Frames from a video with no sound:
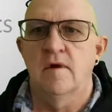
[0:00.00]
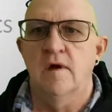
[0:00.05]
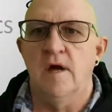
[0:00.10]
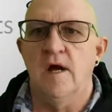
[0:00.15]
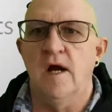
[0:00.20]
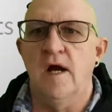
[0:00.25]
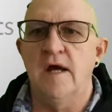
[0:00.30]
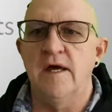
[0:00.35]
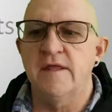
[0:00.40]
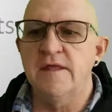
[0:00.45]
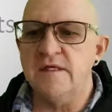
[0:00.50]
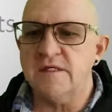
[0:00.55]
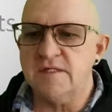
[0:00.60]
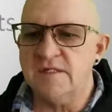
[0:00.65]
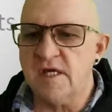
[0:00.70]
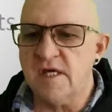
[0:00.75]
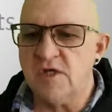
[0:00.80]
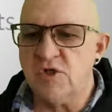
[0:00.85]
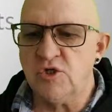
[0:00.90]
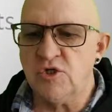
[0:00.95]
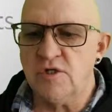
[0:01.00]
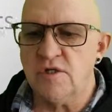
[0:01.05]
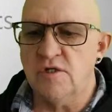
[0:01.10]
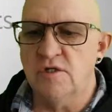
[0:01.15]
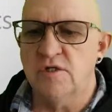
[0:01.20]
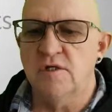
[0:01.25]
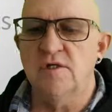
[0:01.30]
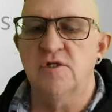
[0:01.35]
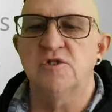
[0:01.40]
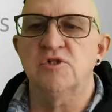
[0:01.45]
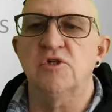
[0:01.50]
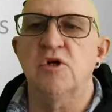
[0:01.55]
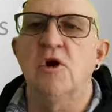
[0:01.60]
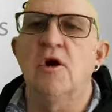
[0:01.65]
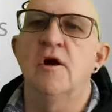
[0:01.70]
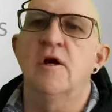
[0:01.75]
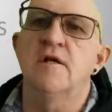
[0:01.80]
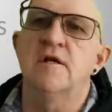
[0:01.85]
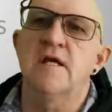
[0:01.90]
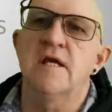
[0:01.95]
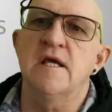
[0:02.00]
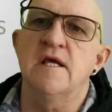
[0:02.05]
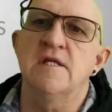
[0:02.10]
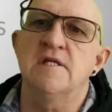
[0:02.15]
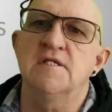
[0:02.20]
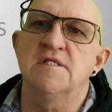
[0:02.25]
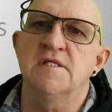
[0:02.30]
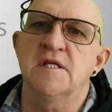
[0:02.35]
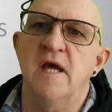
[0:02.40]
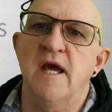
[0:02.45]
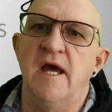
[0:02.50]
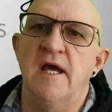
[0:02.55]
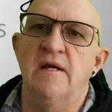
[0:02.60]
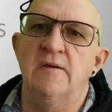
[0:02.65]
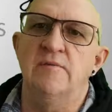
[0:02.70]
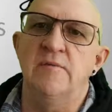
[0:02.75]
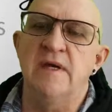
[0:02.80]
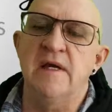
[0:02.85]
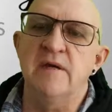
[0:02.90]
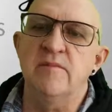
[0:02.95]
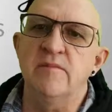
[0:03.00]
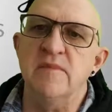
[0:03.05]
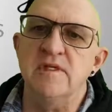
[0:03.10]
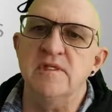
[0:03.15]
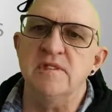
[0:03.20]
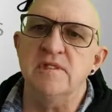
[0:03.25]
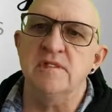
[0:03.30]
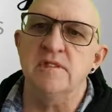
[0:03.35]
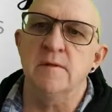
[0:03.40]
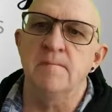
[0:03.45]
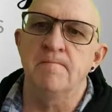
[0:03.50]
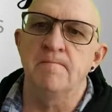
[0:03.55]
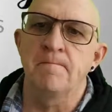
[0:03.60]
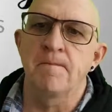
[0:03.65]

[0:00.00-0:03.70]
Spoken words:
Hi, this section is on inks and pigments,